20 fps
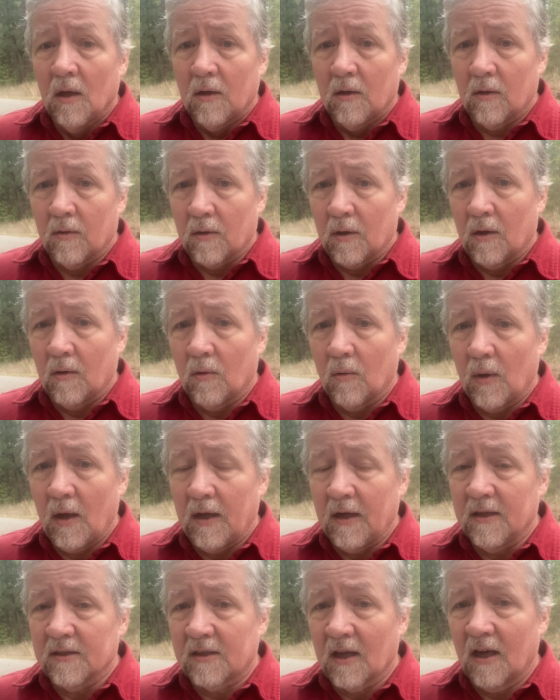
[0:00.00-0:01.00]

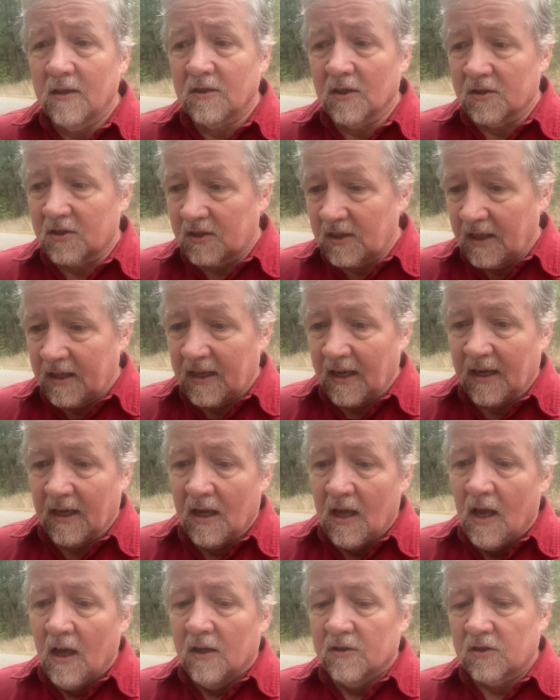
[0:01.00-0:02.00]
And he's not just seeking
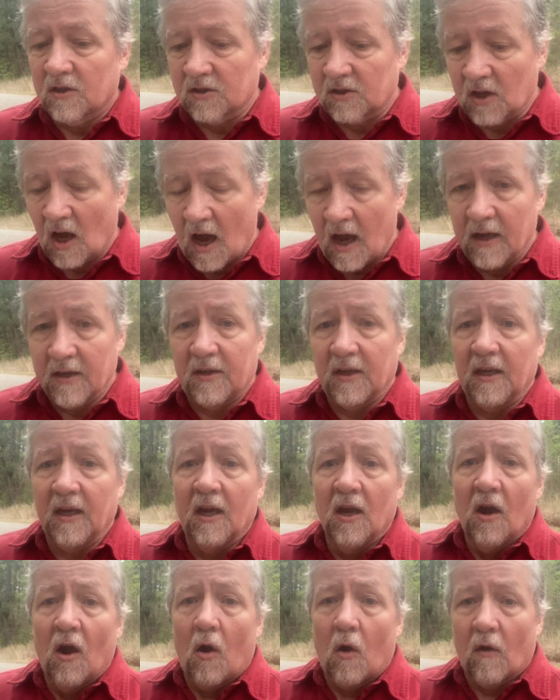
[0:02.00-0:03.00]
society
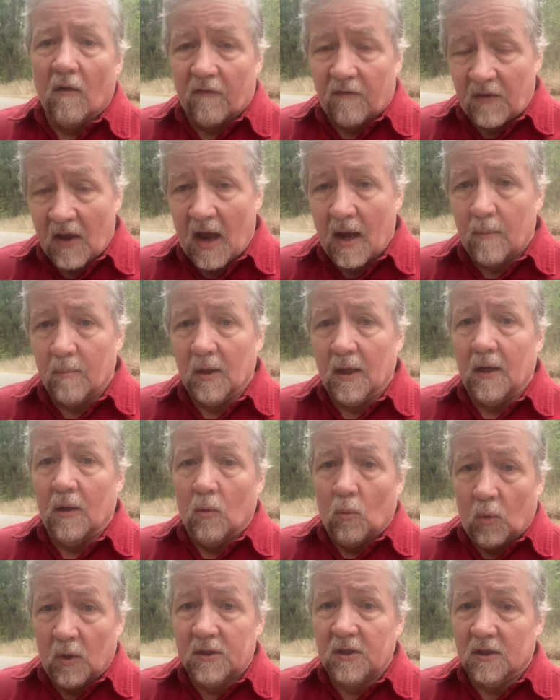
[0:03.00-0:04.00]
or family,
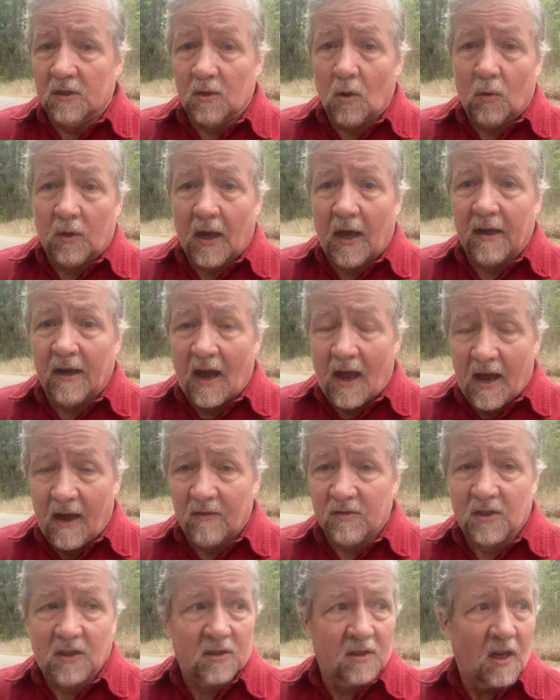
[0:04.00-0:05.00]
which is okay to
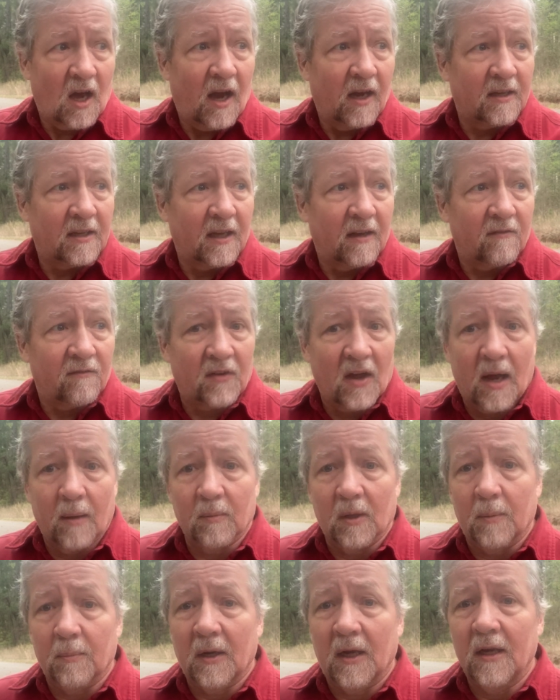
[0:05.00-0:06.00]
have society and
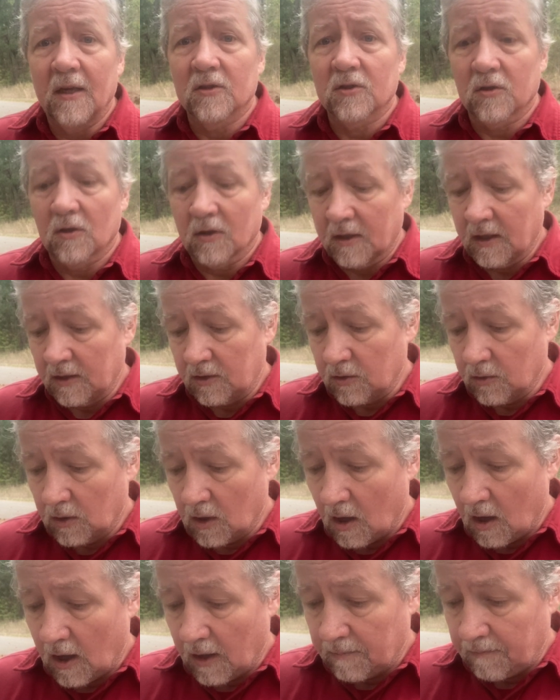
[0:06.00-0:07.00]
family, but he is looking to
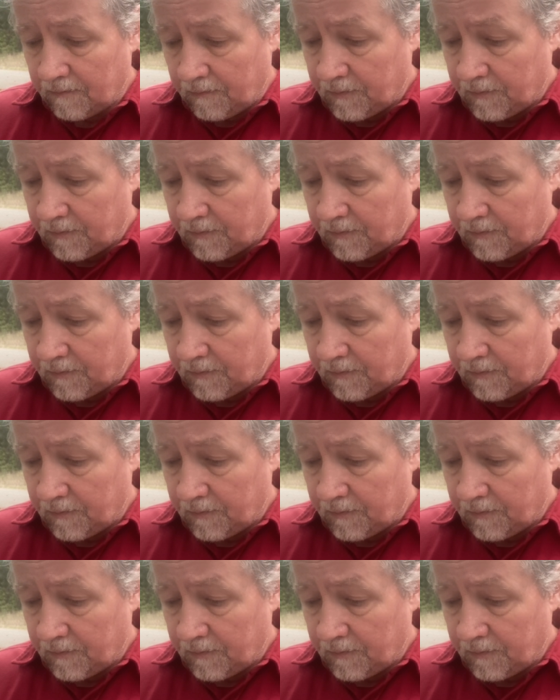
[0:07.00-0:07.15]
God.